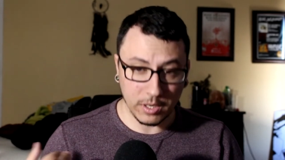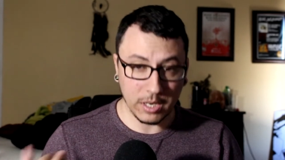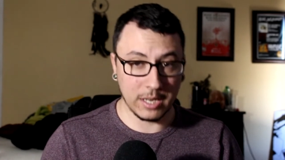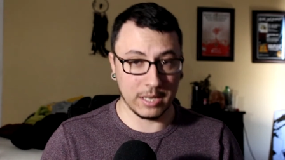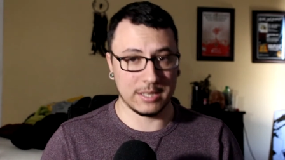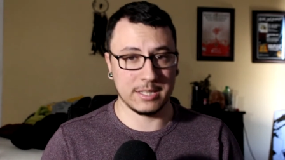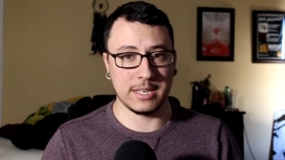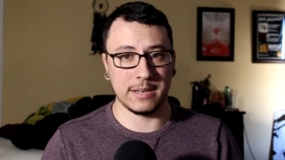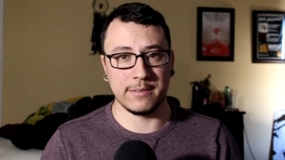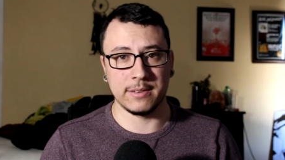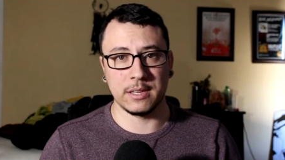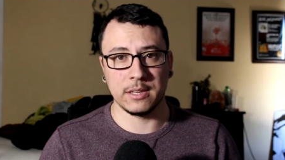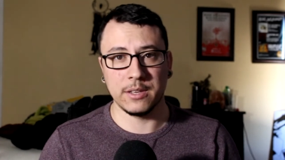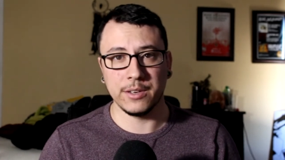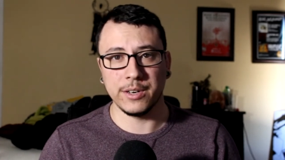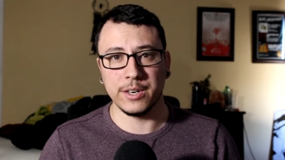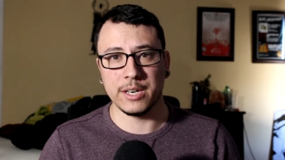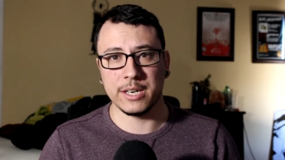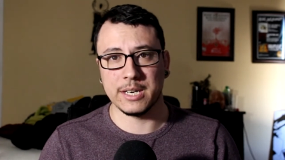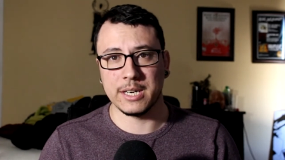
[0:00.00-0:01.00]
At
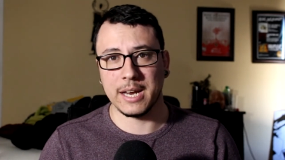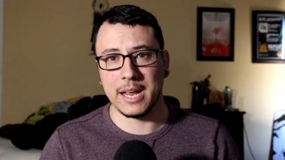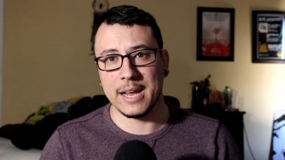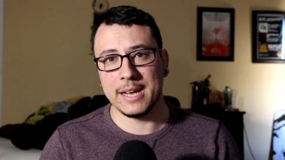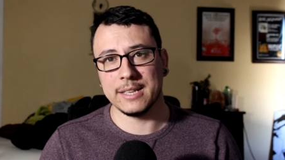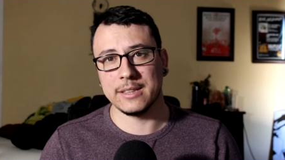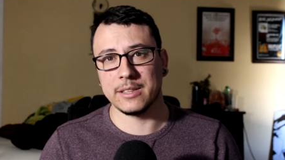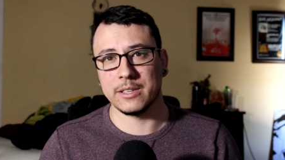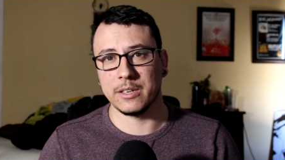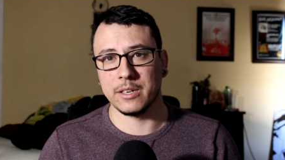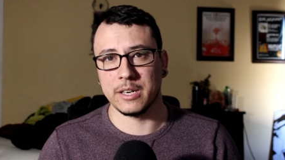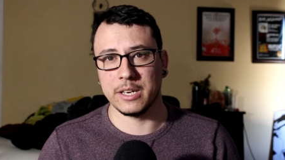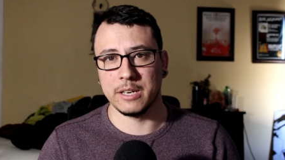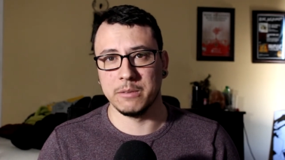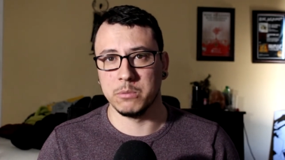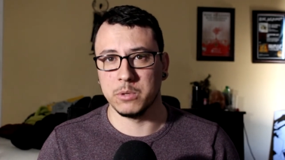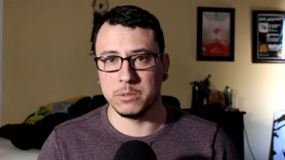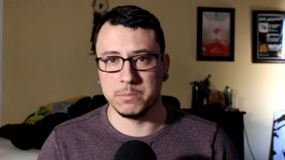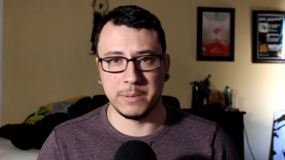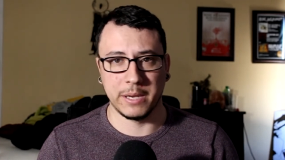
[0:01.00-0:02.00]
7.30 to
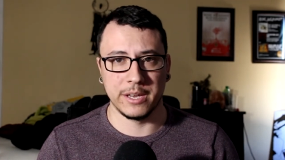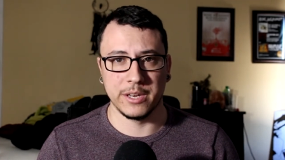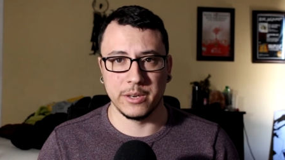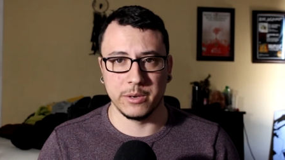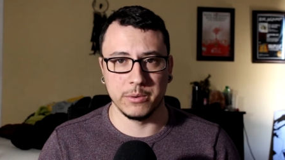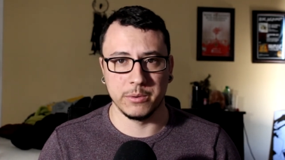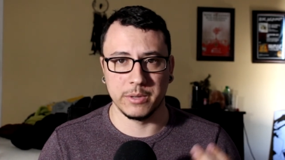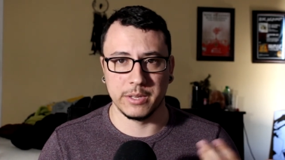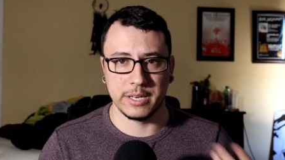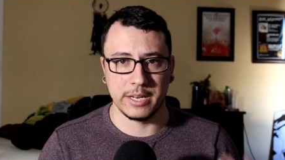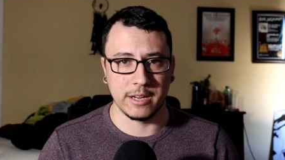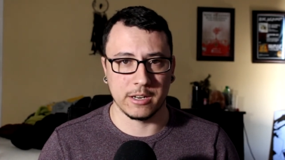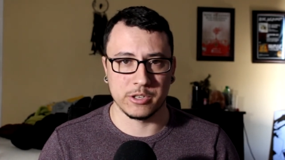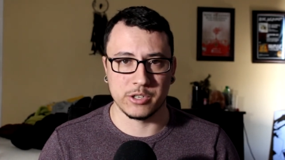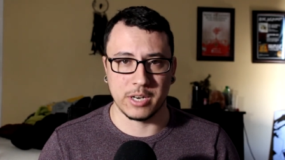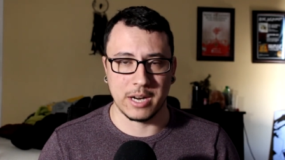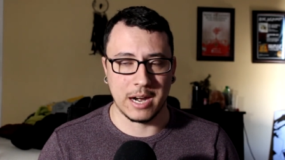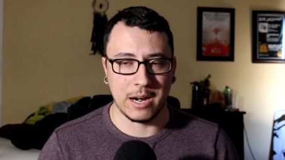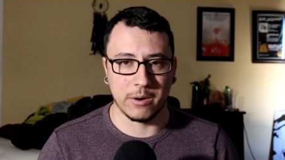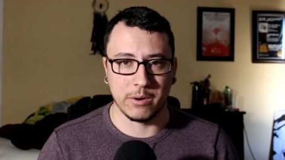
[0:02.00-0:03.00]
8.30, we'll pay you the
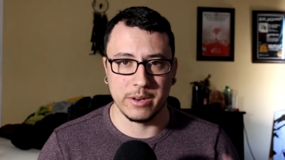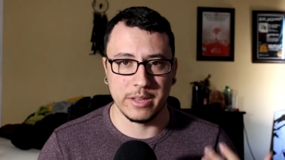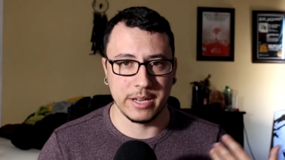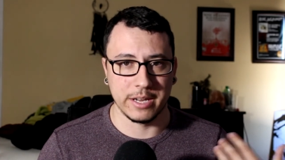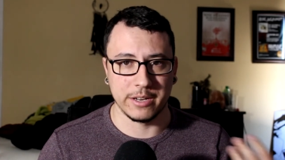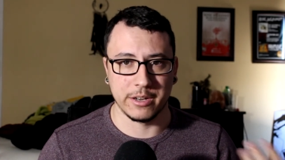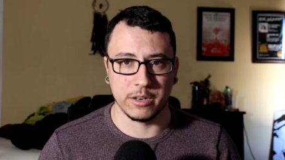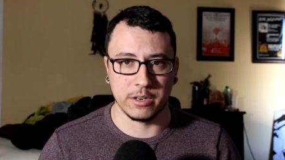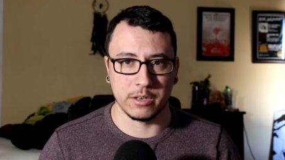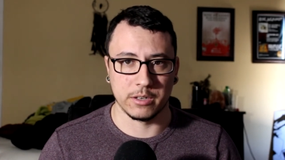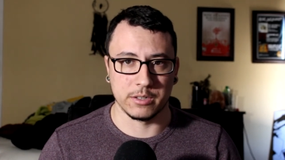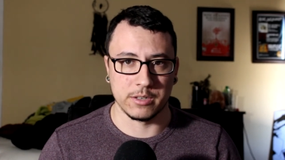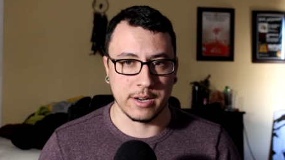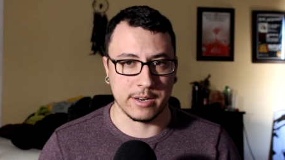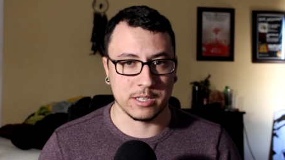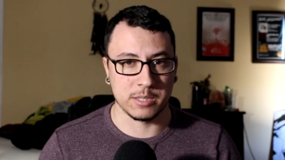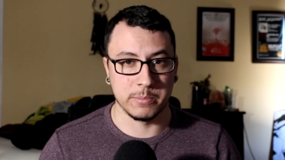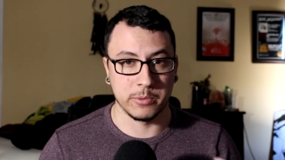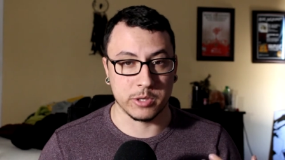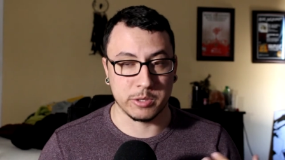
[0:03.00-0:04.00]
extra hour that you're
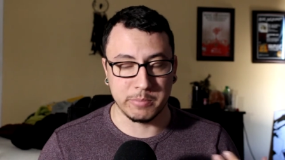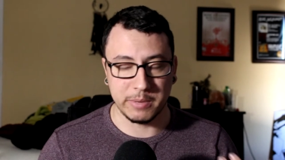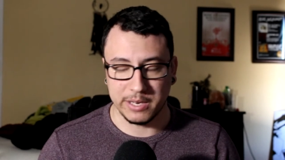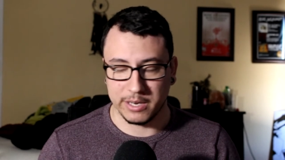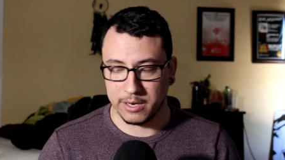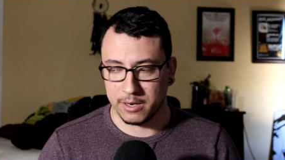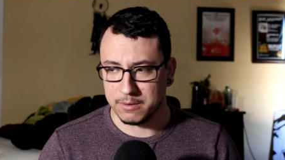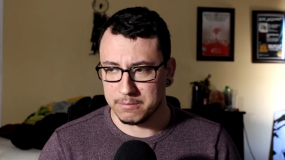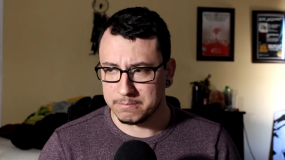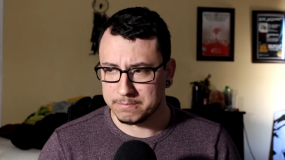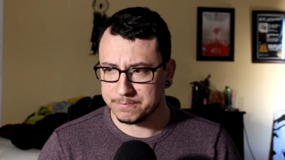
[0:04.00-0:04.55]
not supposed to be here.